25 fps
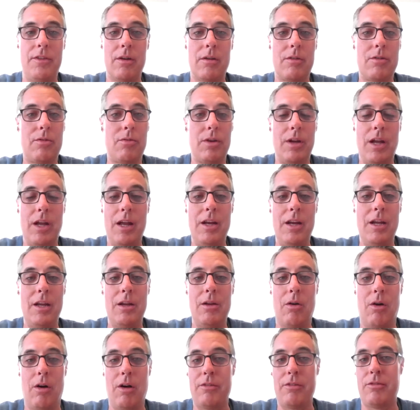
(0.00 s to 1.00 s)
They're
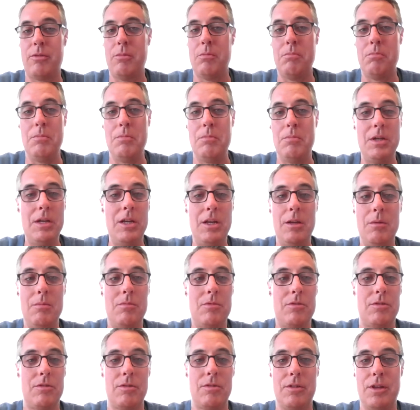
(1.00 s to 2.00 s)
creating awesome
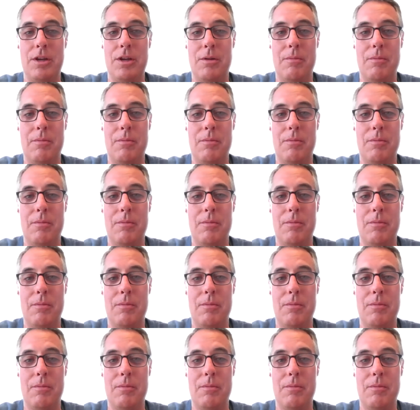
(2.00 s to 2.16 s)
memes, or